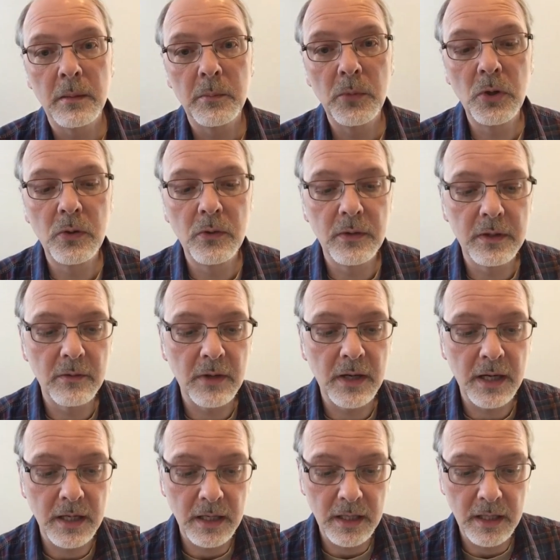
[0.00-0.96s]
Moving
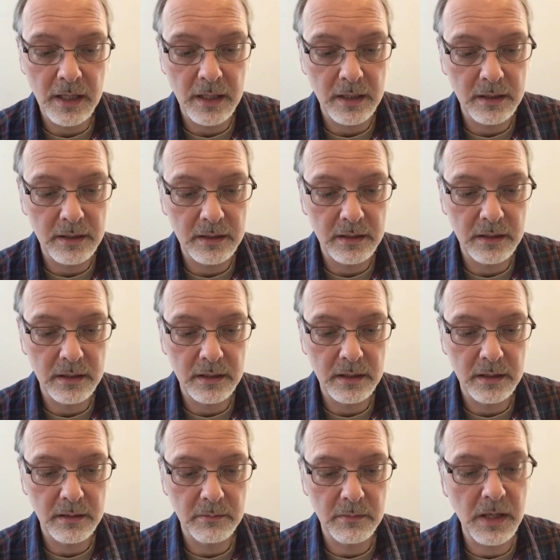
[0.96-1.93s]
right in.
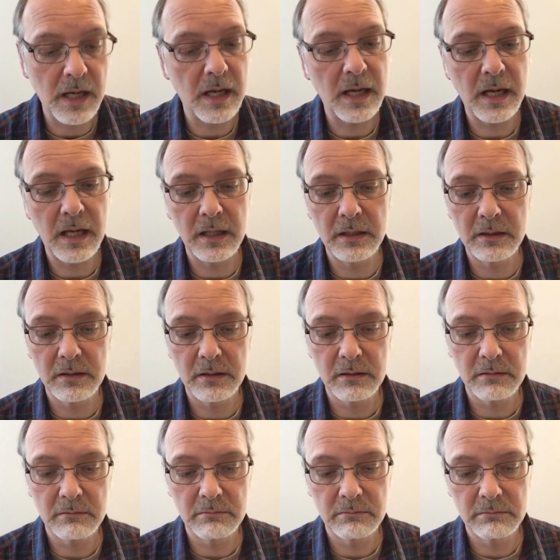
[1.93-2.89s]
My house.